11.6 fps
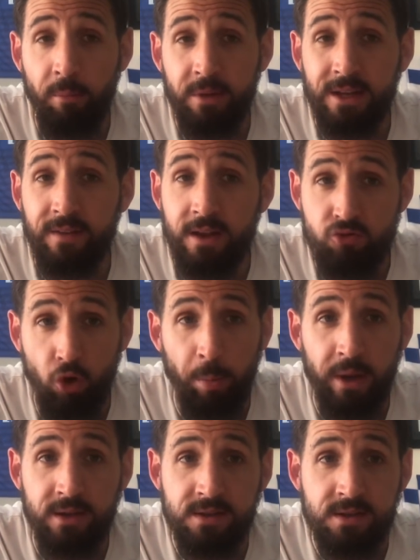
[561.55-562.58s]
he can then drop
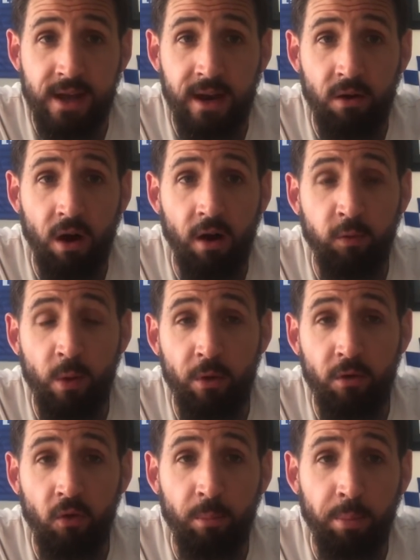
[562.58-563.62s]
in as a centre half when
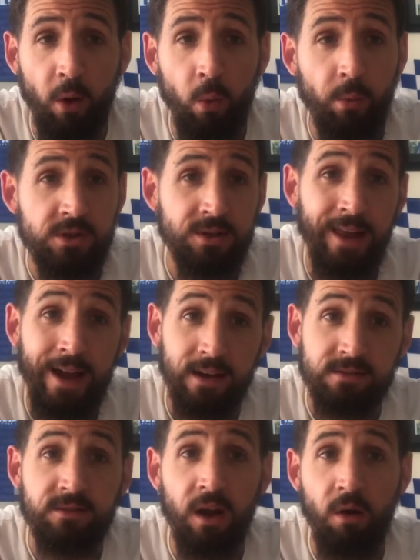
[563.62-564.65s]
we're on the ball, which
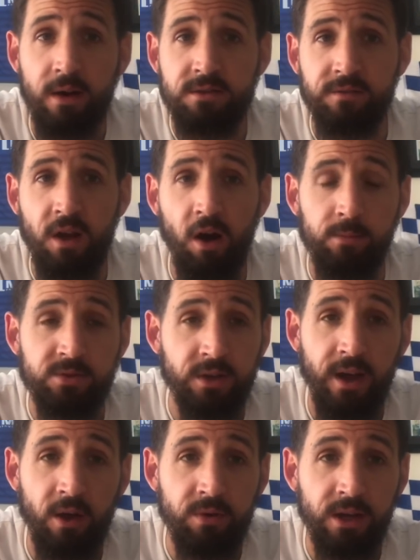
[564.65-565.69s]
allows the likes of Garmston
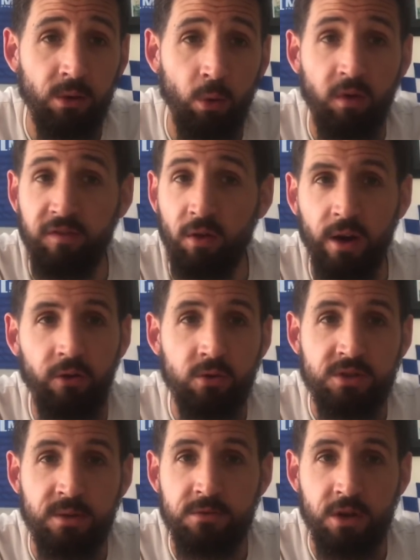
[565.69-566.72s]
and O'Neill or Fuller or
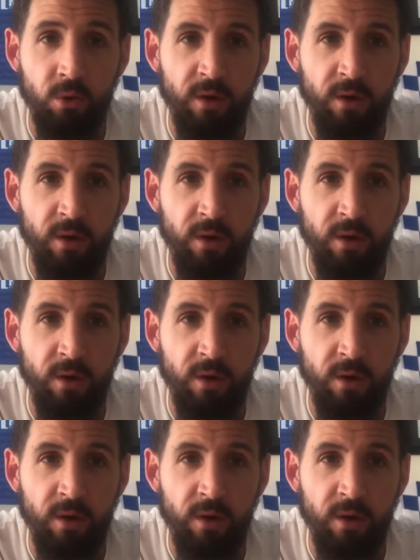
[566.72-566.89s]
Simpson,